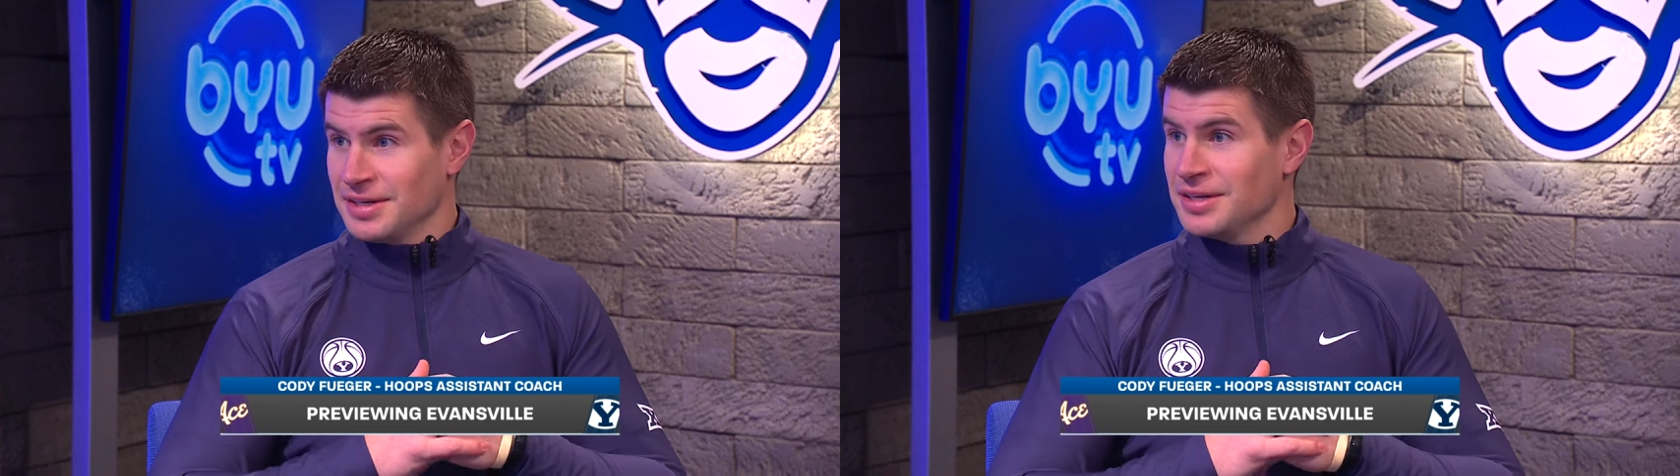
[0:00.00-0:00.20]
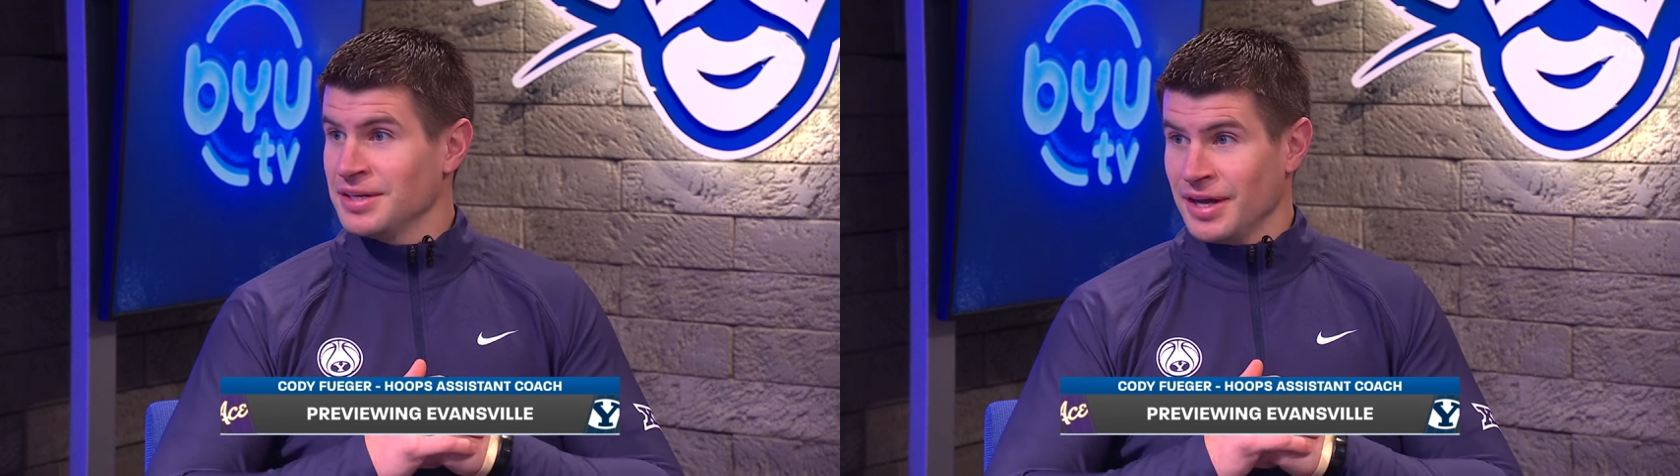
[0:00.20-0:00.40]

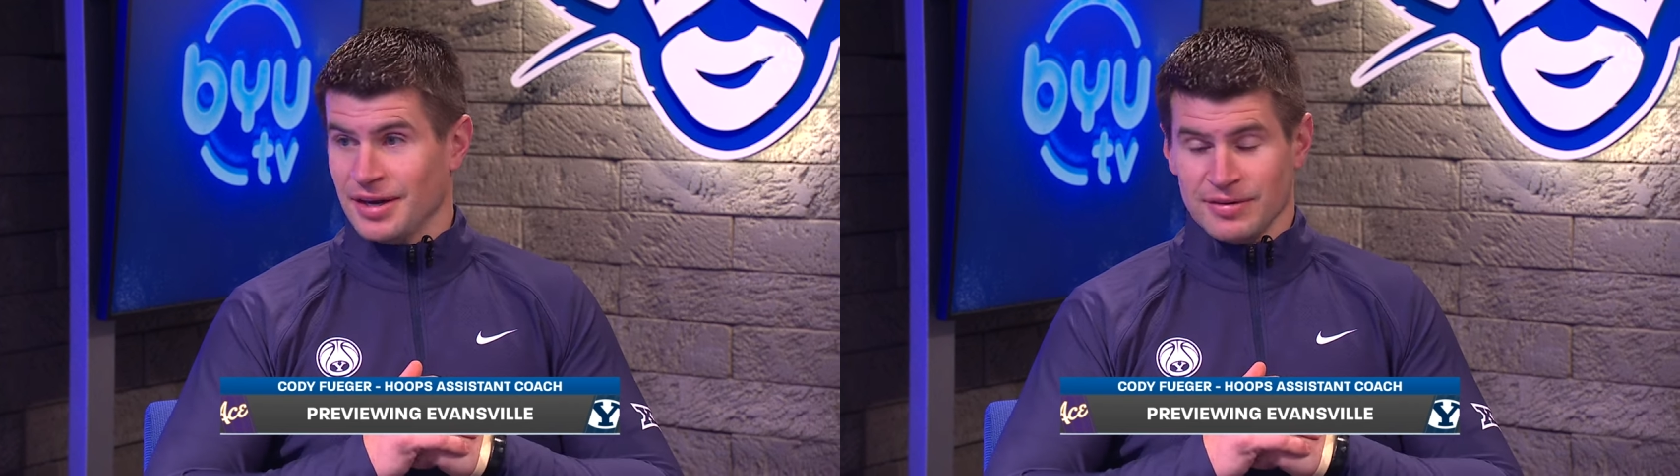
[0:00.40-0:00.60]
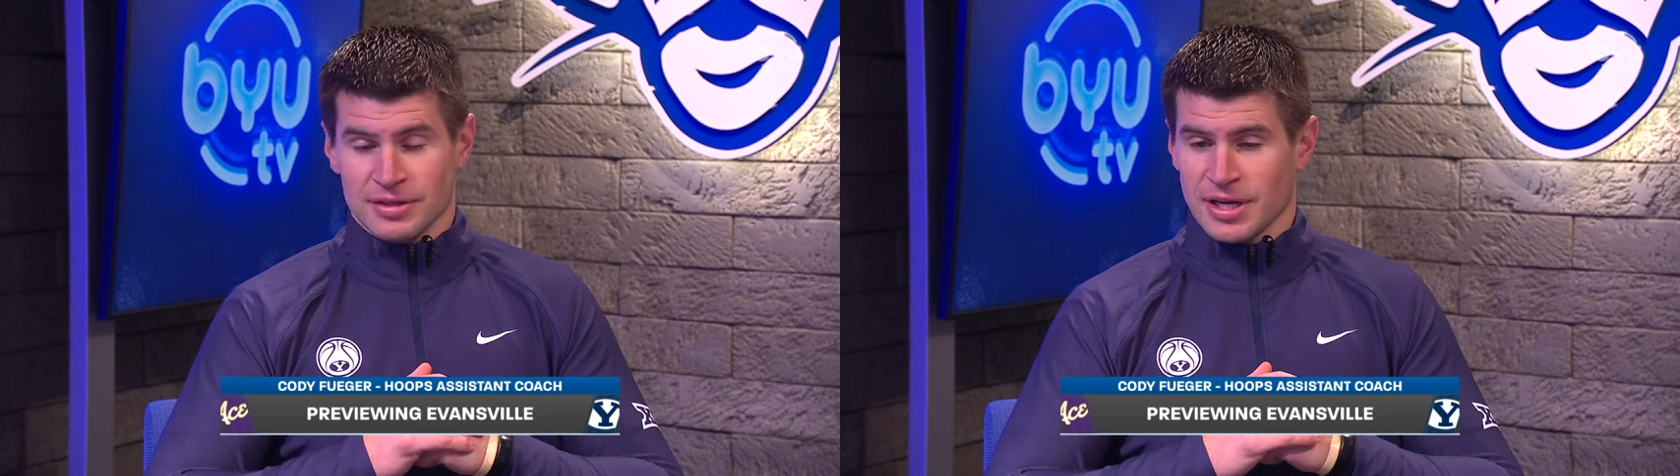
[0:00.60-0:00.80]
already. Yeah,
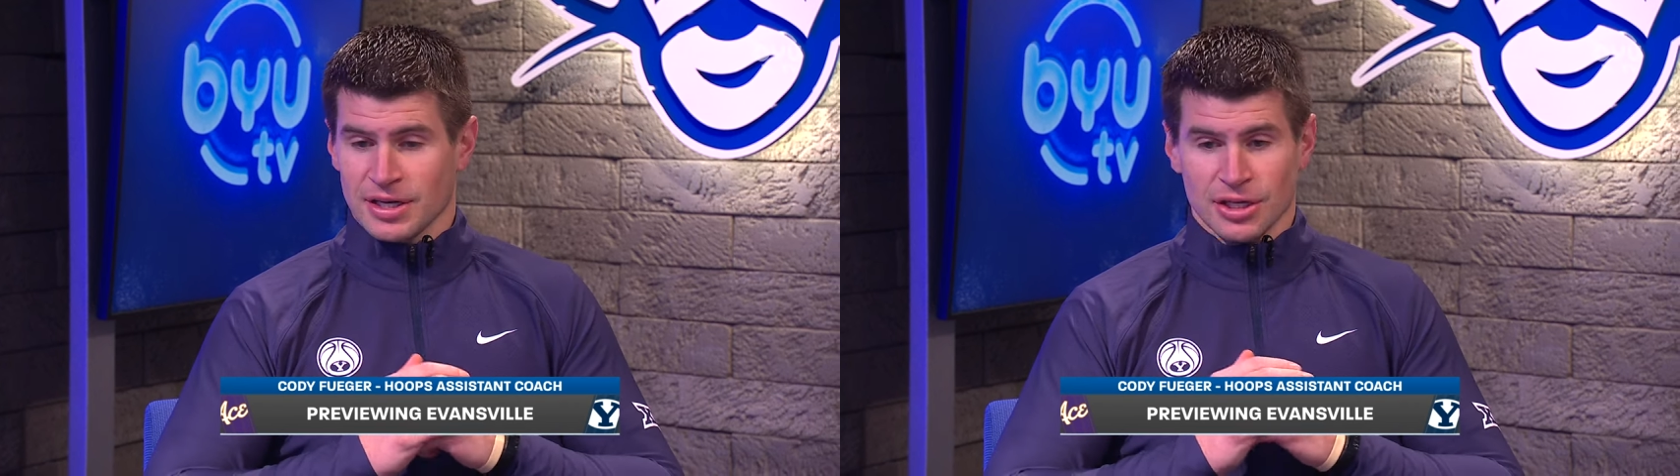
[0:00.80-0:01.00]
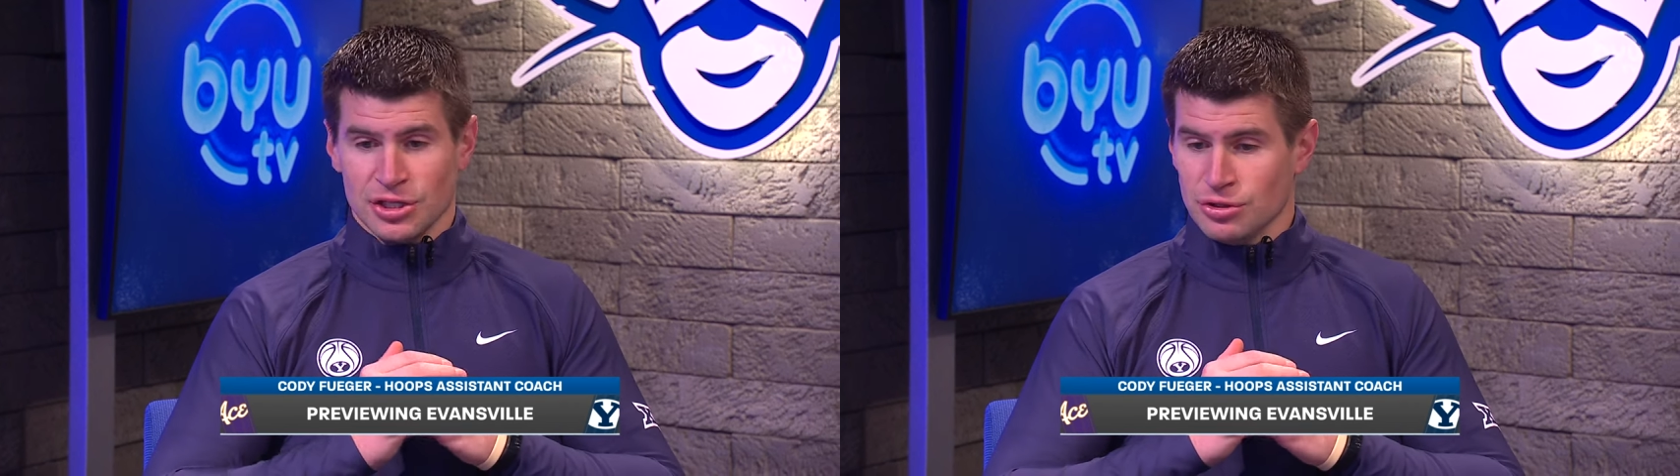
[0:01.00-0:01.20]
yep. and
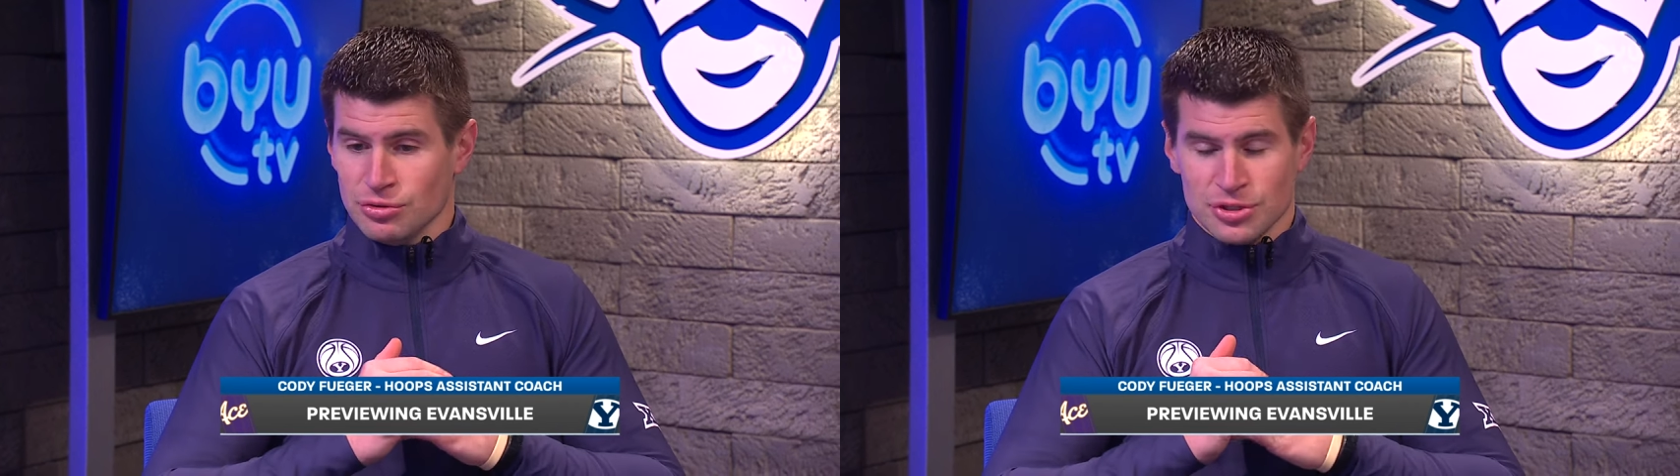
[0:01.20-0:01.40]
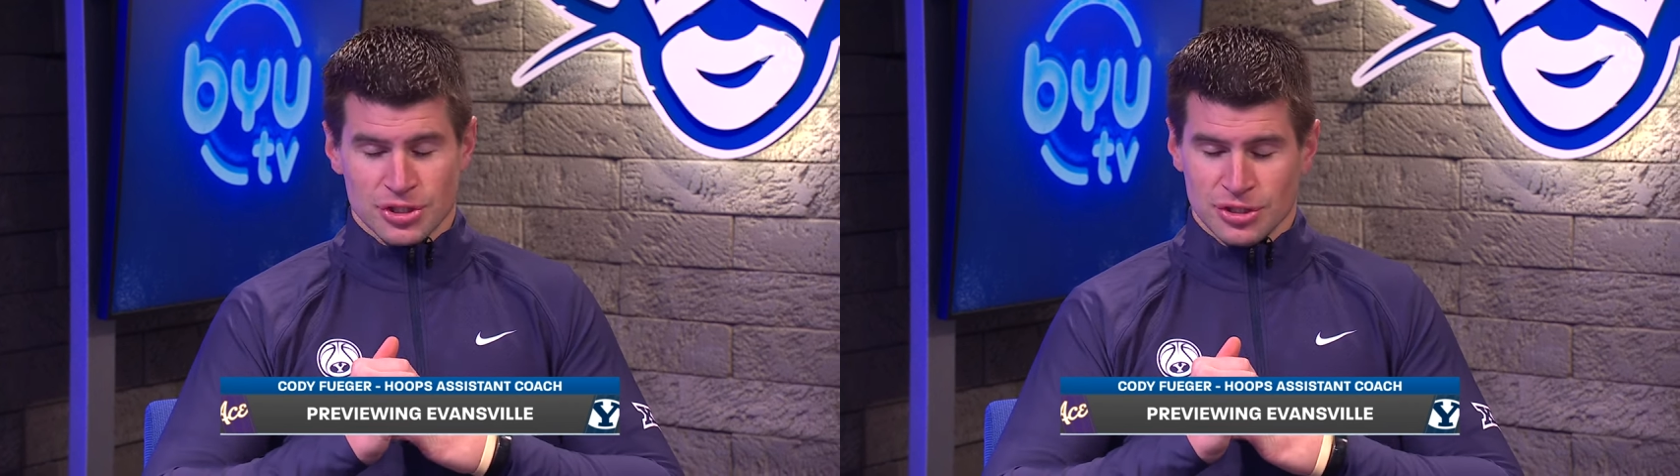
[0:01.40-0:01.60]
taking a
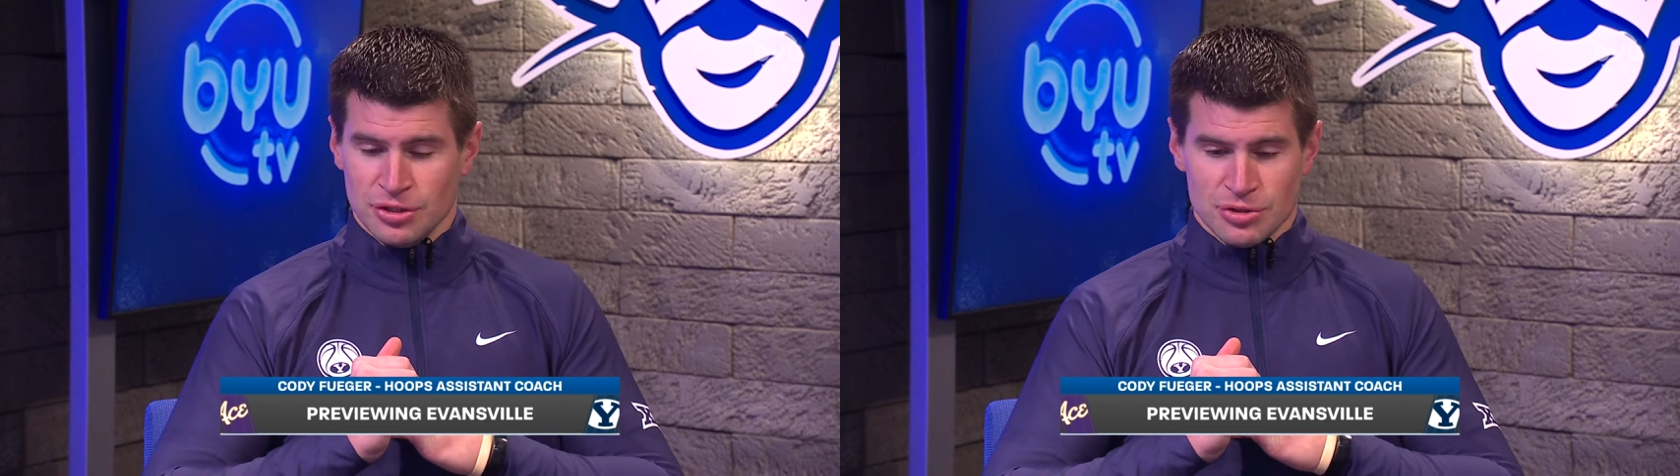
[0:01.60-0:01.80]
huge,